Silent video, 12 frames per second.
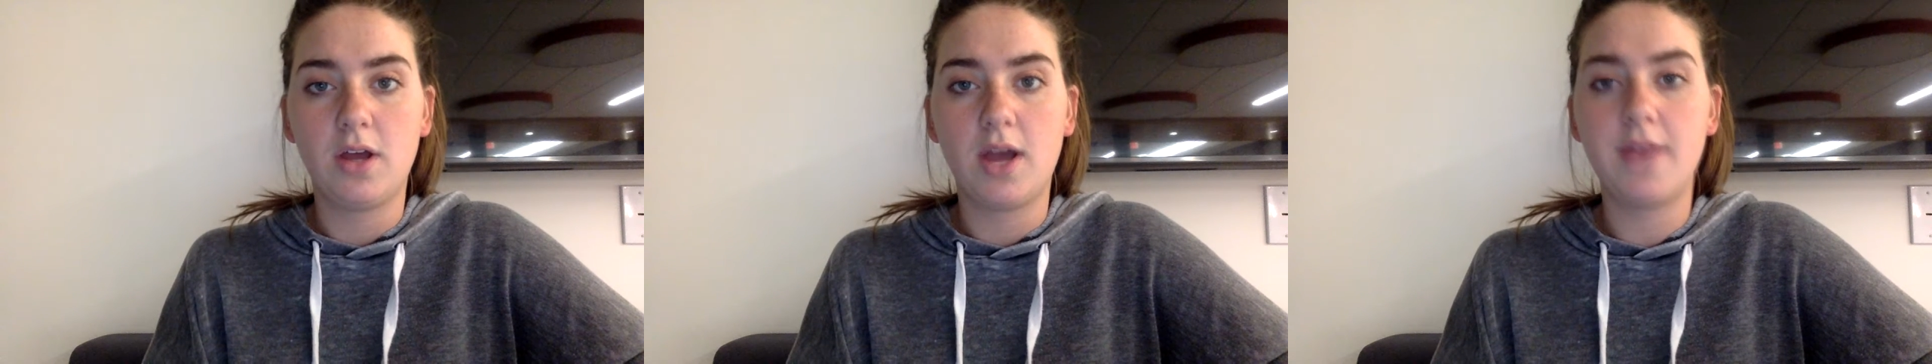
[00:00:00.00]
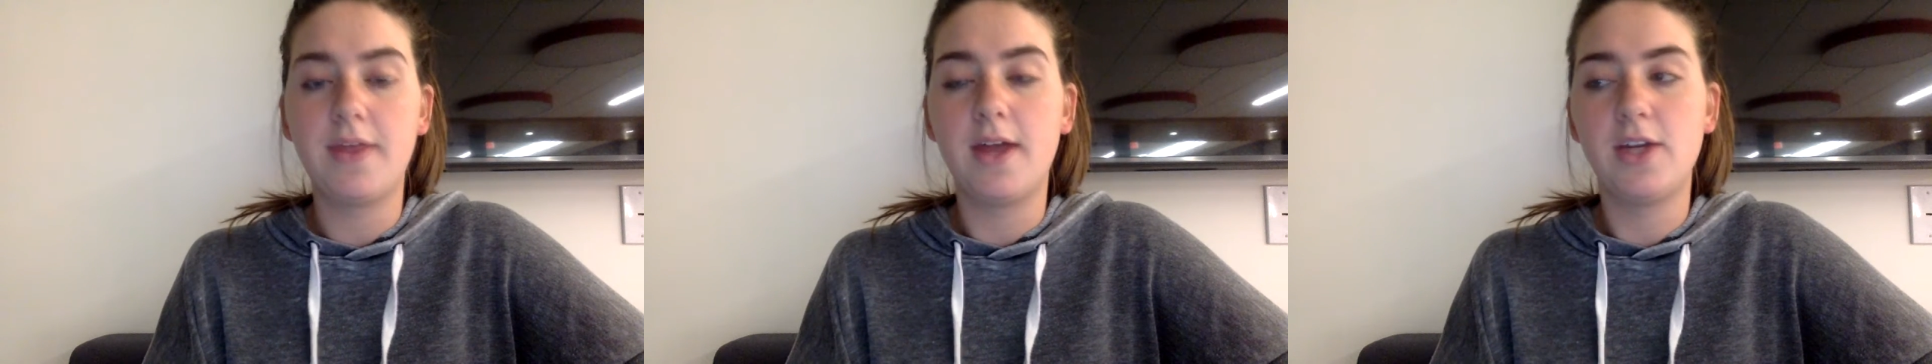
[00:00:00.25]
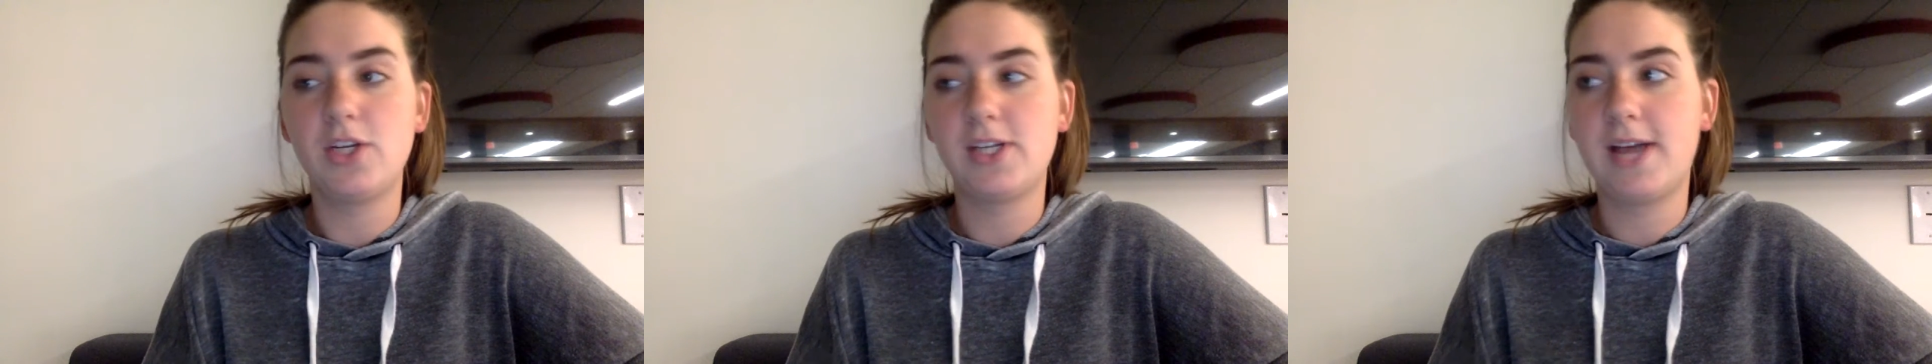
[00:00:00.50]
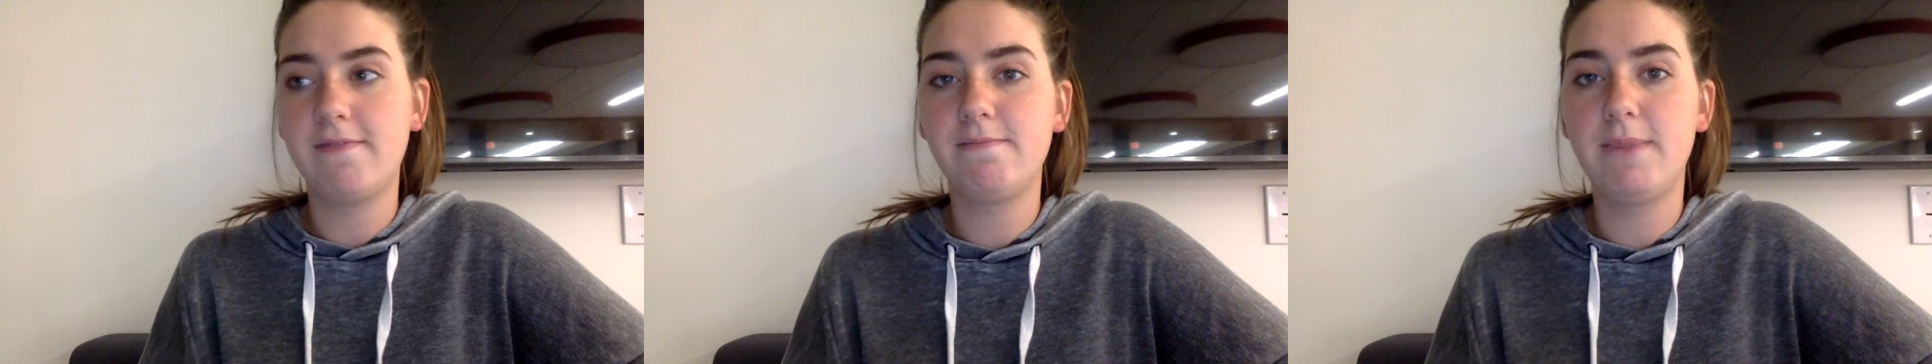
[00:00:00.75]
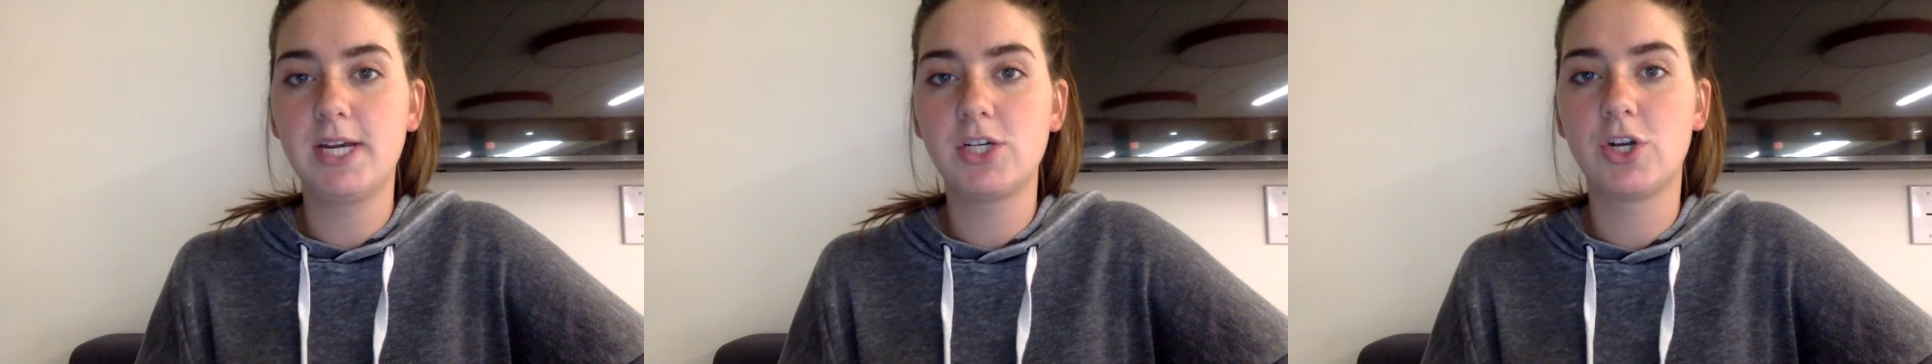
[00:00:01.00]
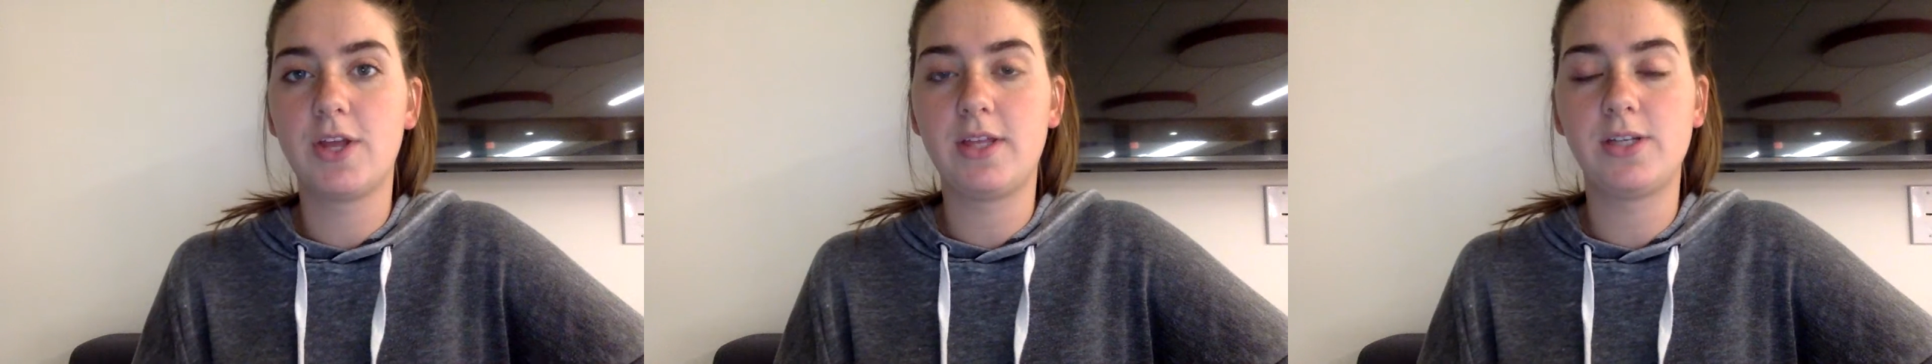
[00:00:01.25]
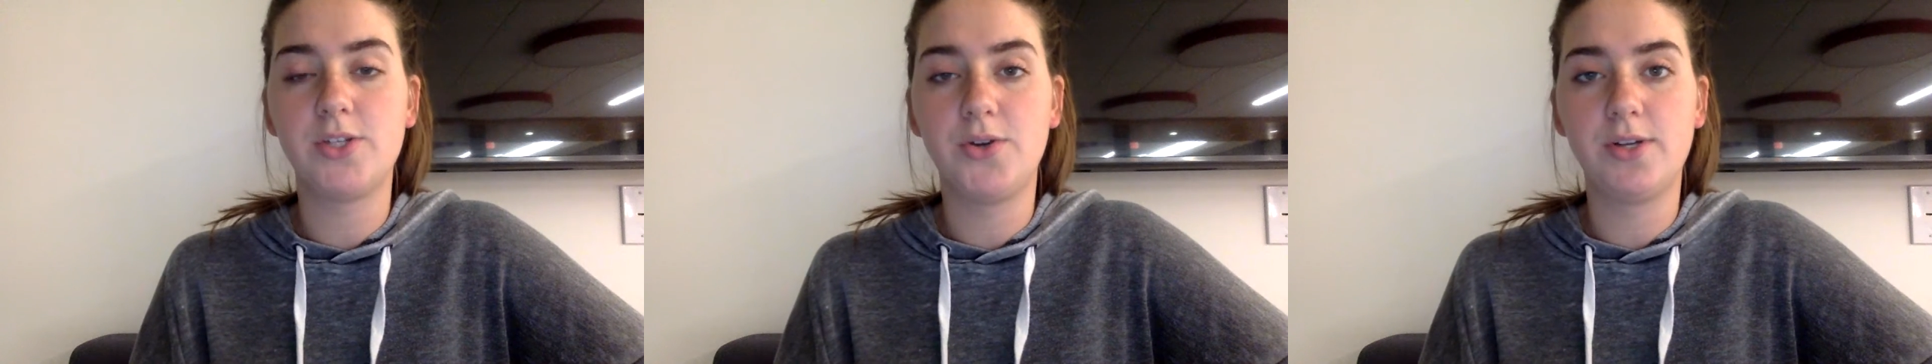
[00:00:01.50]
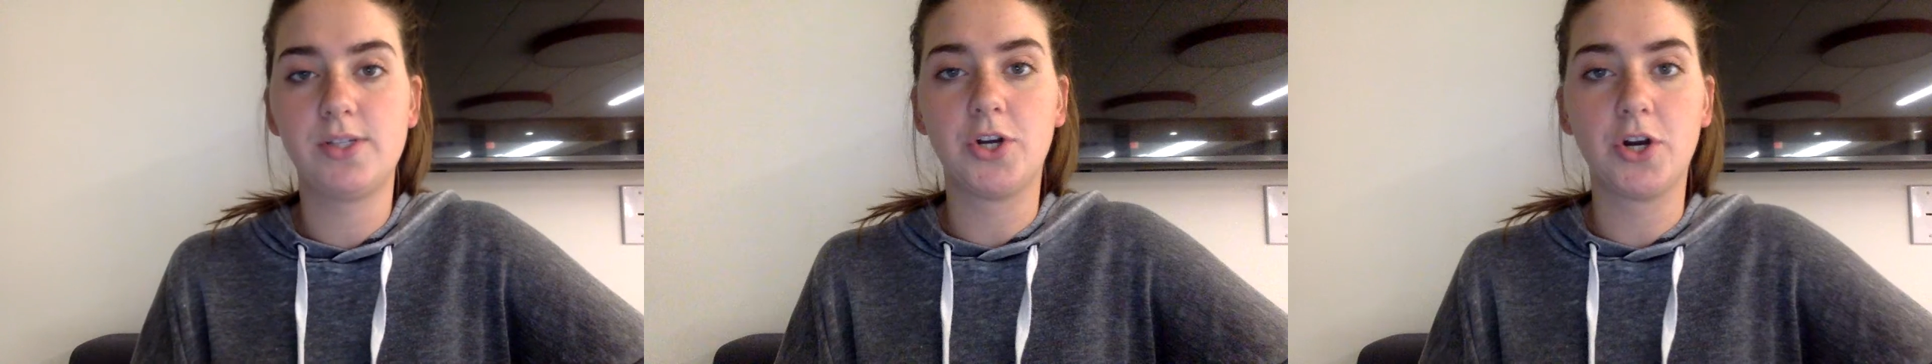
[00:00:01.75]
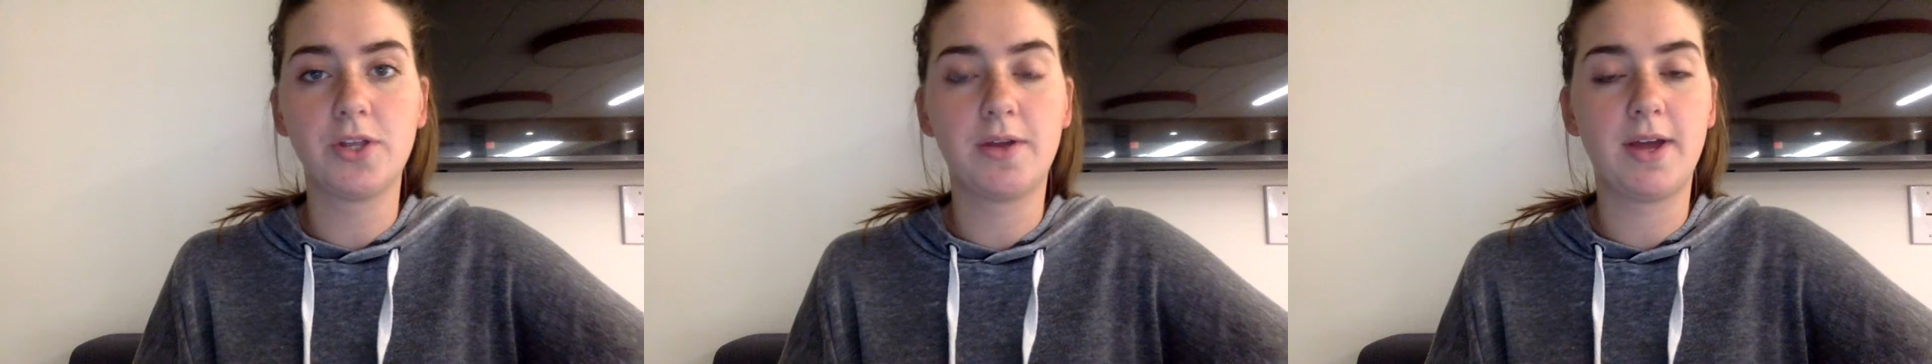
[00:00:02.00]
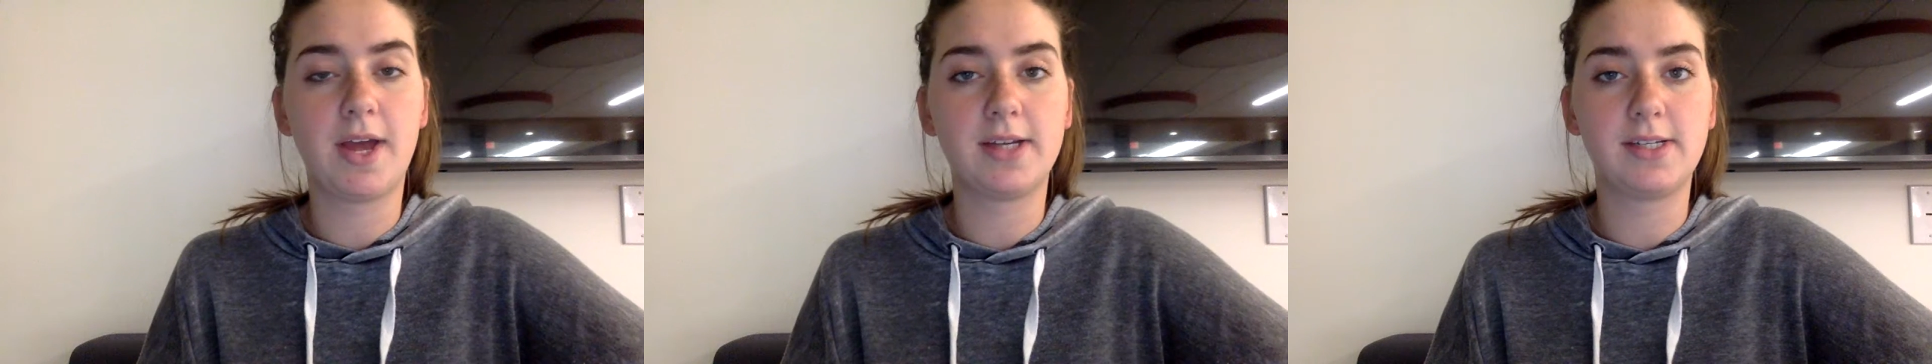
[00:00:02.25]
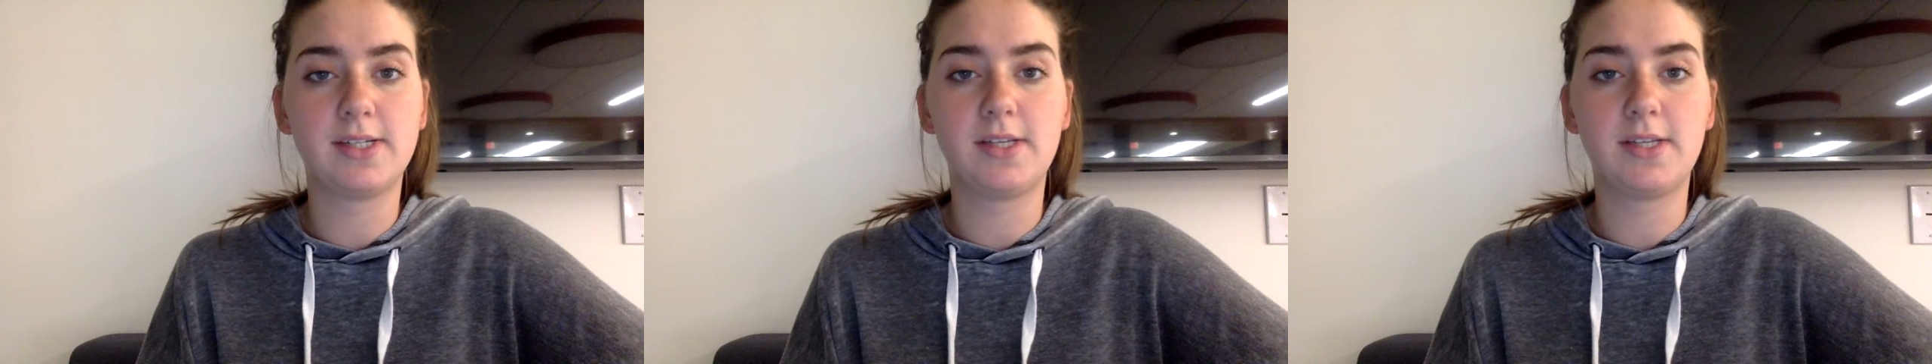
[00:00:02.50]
And then just make sure that the students turn the exit